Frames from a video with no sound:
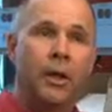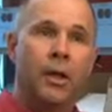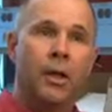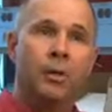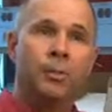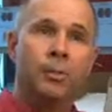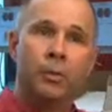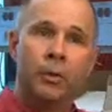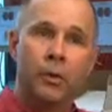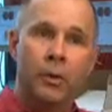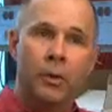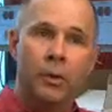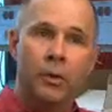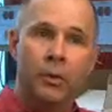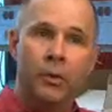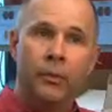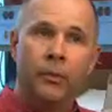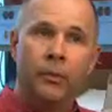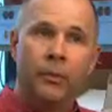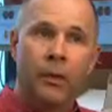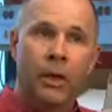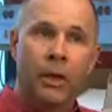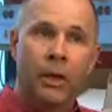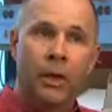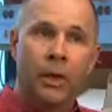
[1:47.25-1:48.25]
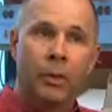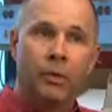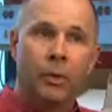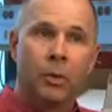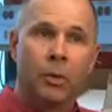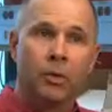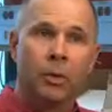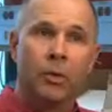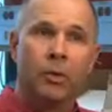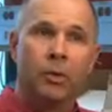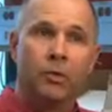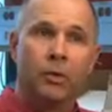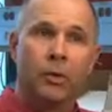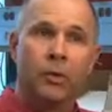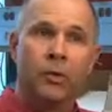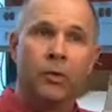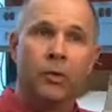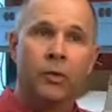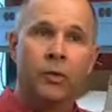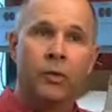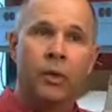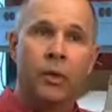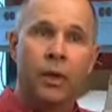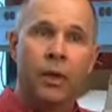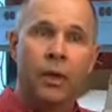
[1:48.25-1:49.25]
and approves animal
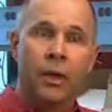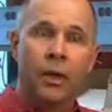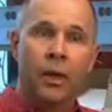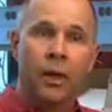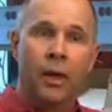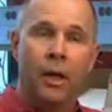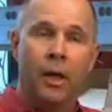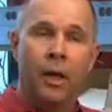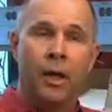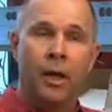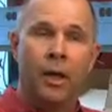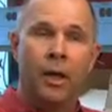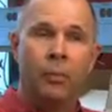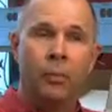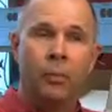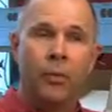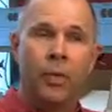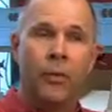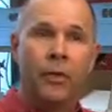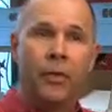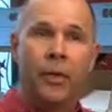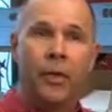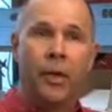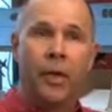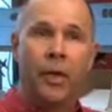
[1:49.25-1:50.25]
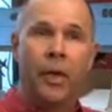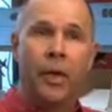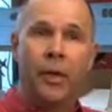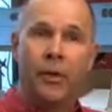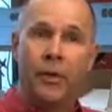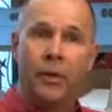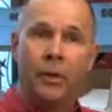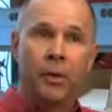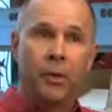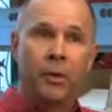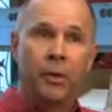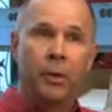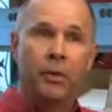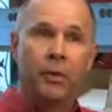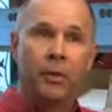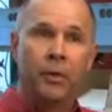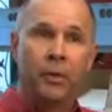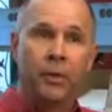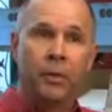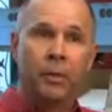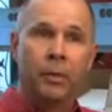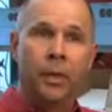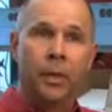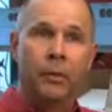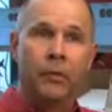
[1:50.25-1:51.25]
research with ethical
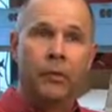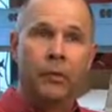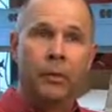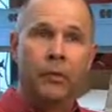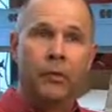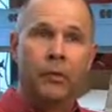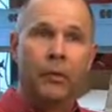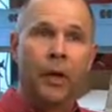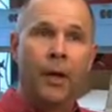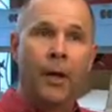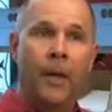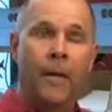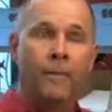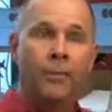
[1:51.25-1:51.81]
considerations.